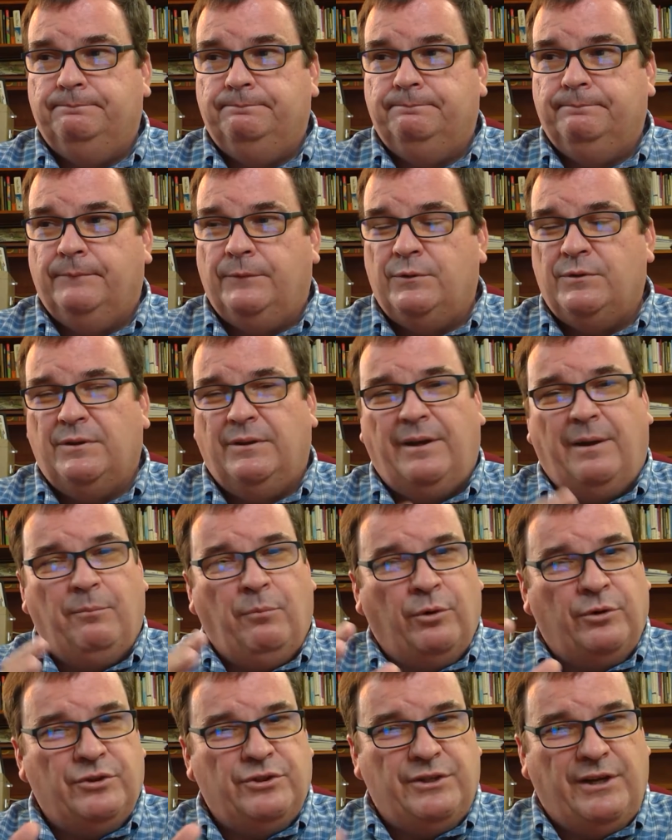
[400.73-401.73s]
There's a lot
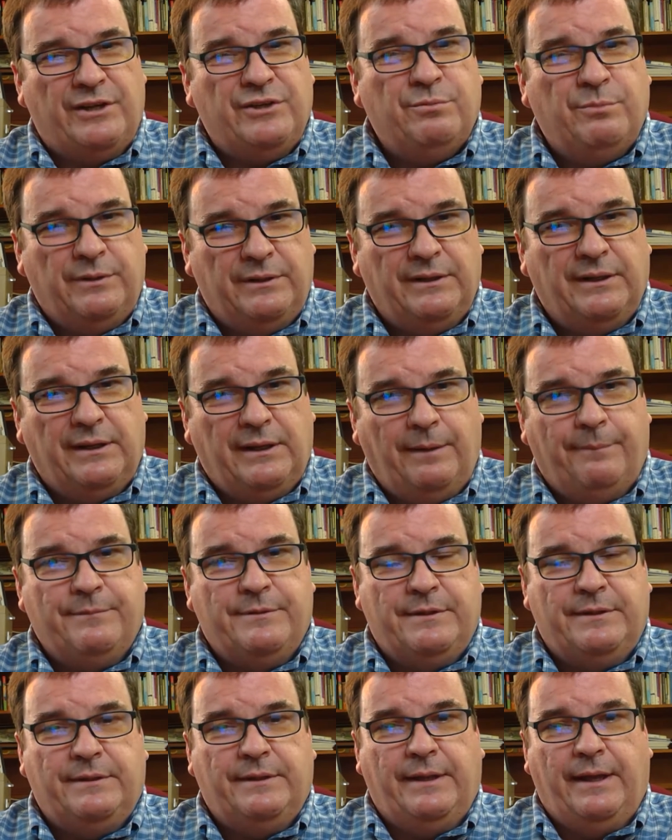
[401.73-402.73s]
more judgment that comes
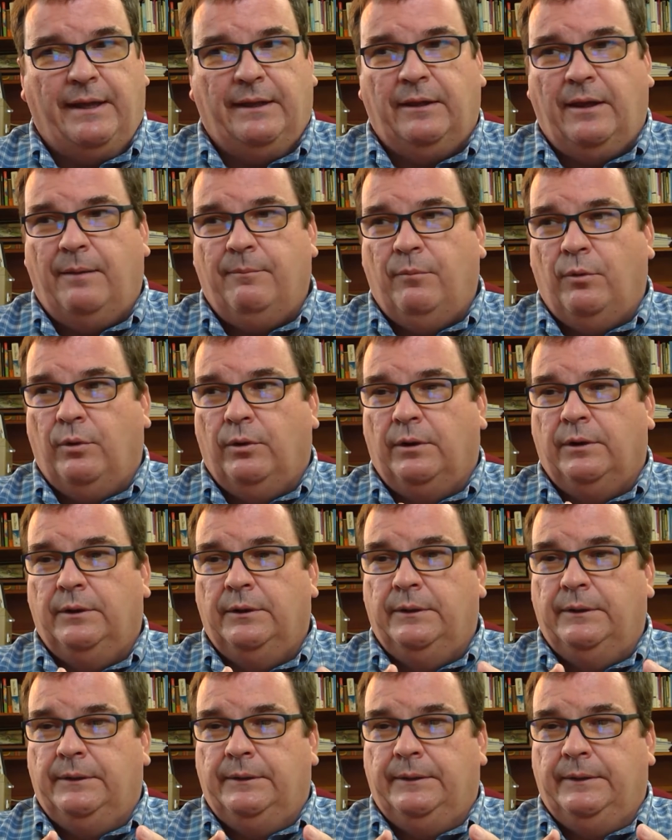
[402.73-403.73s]
into that, a lot more
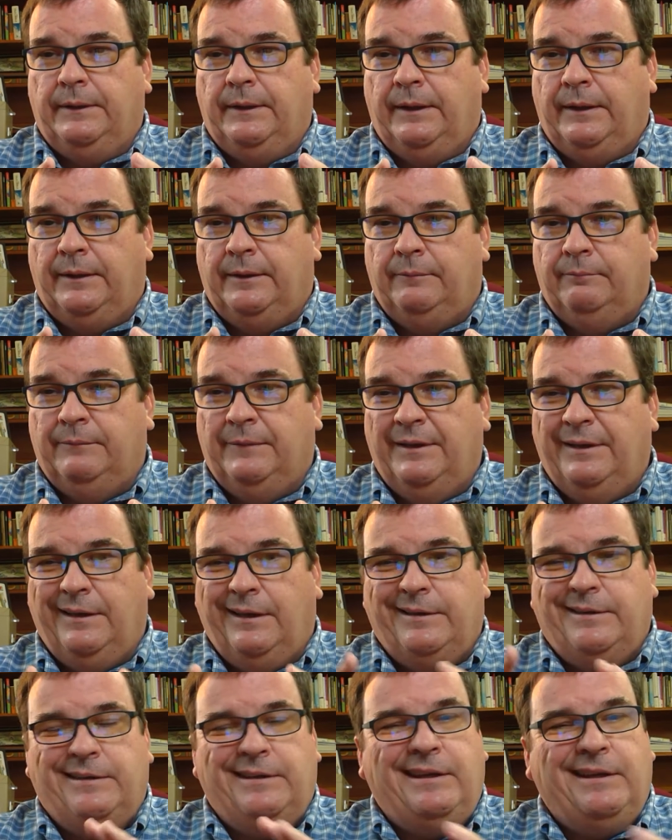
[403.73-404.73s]
a
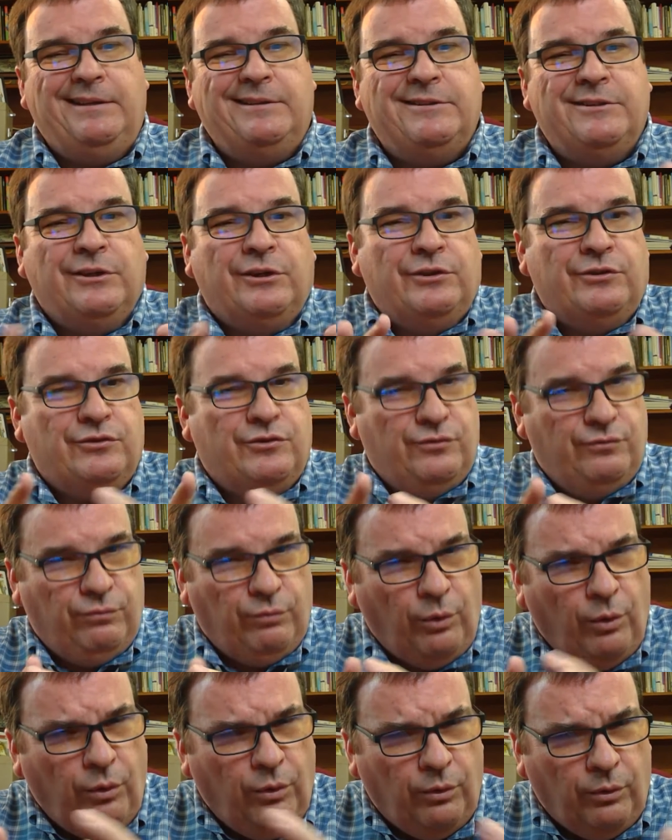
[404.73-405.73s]
need to
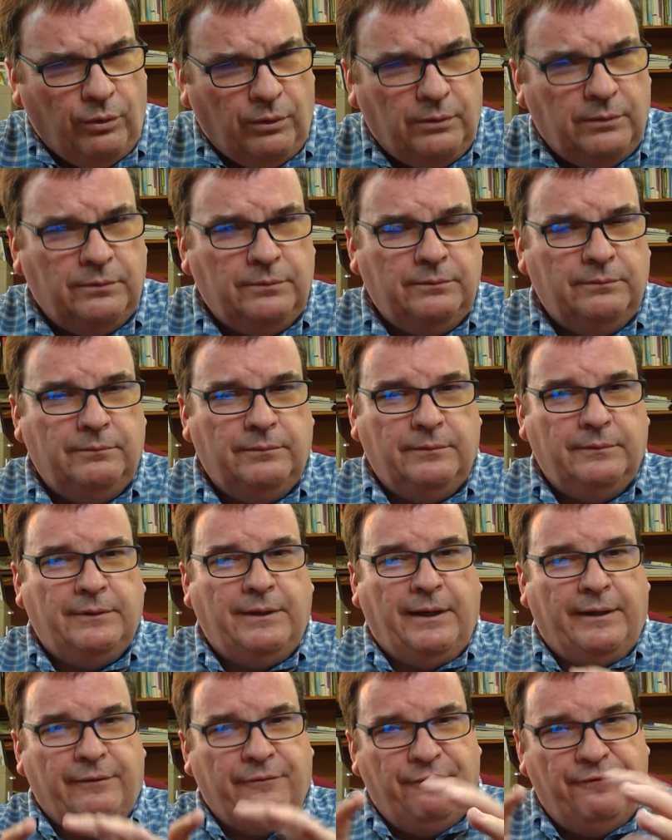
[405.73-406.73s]
control
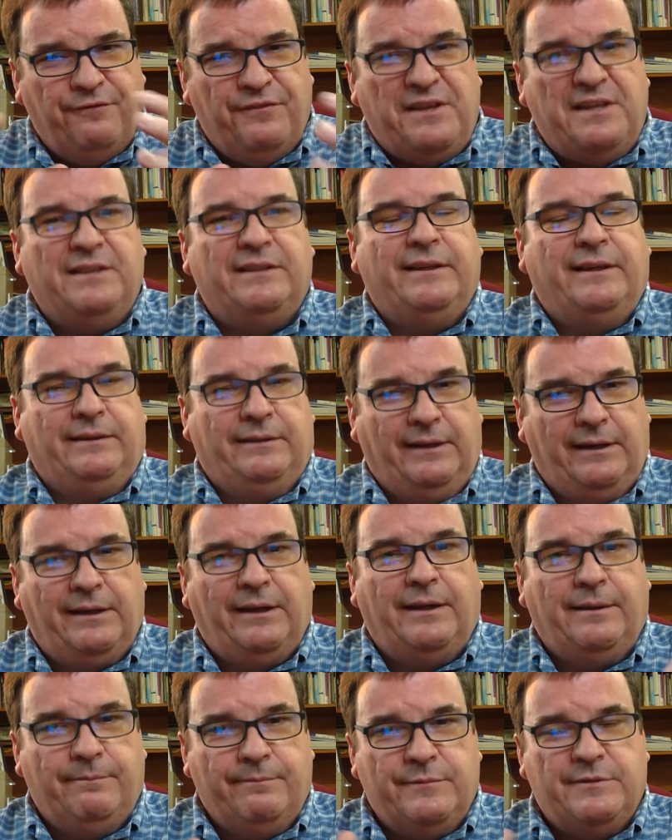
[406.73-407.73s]
kind of feeling that
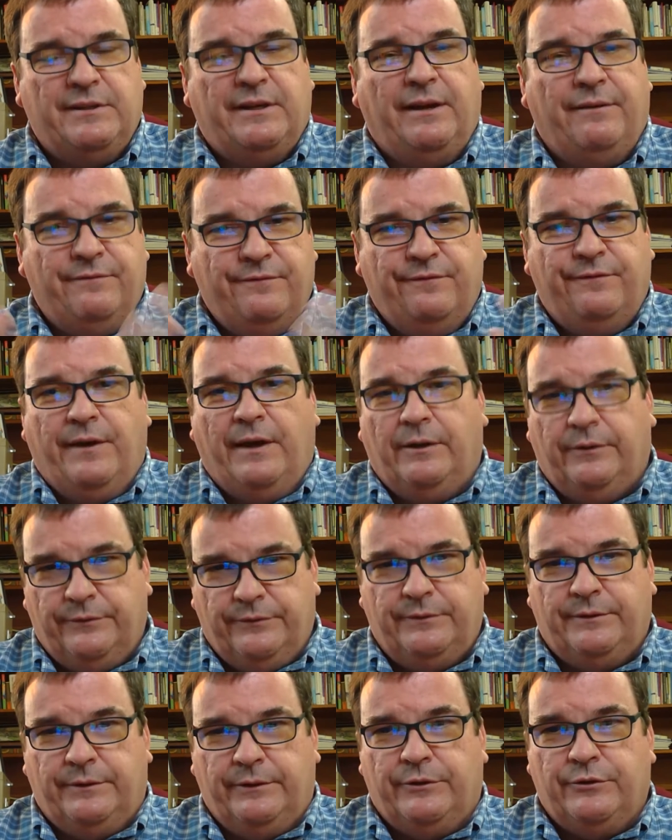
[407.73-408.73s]
comes that I've felt
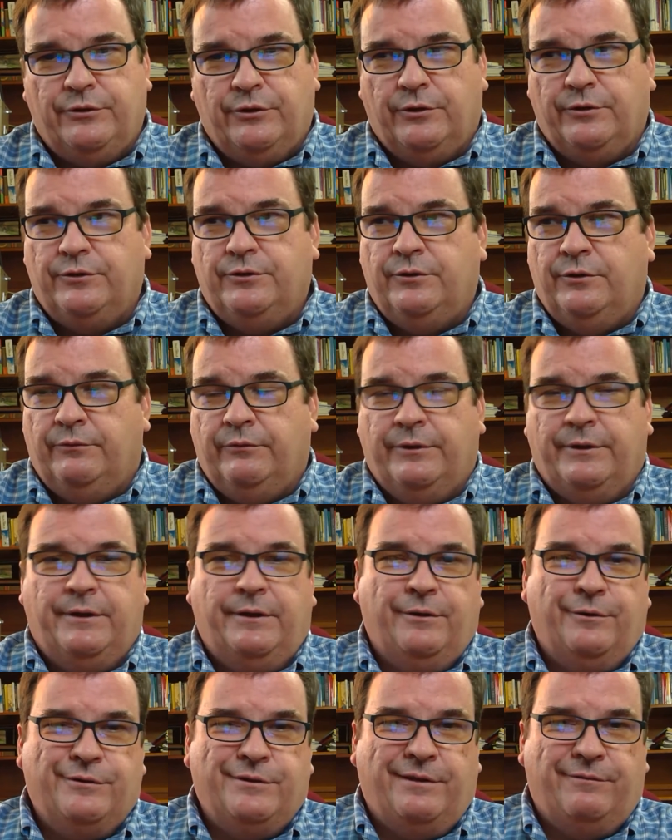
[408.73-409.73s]
in the church over the
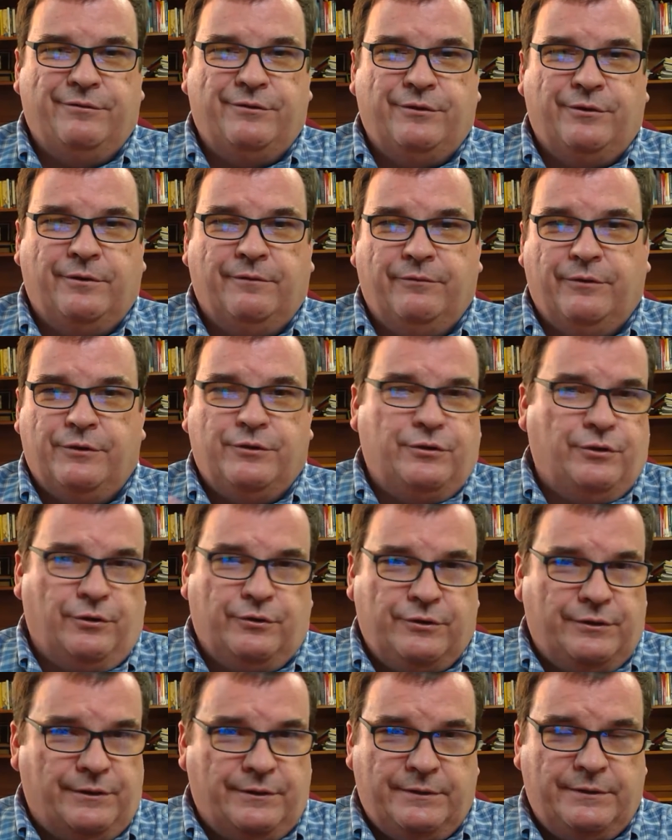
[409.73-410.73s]
years I've served the
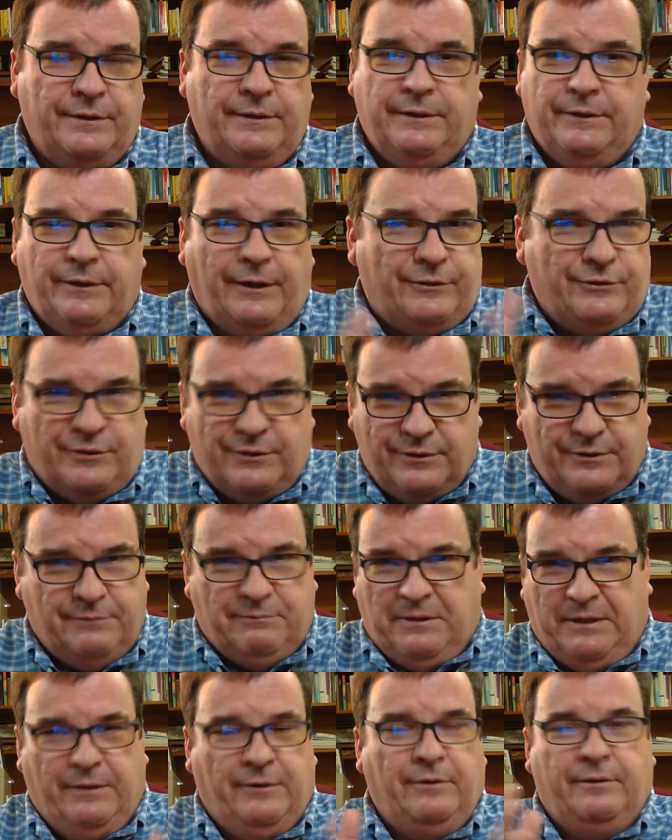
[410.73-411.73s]
churches, not just
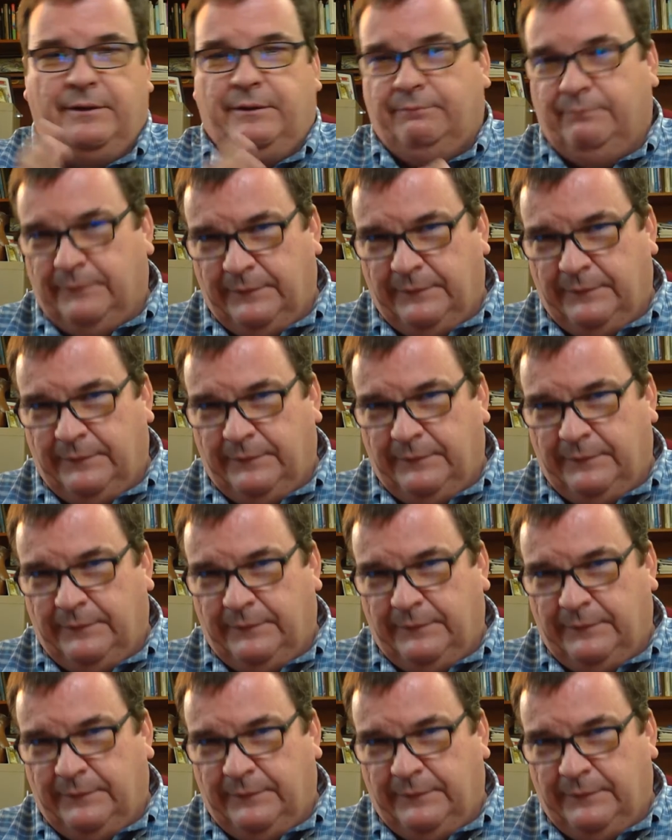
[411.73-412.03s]
here and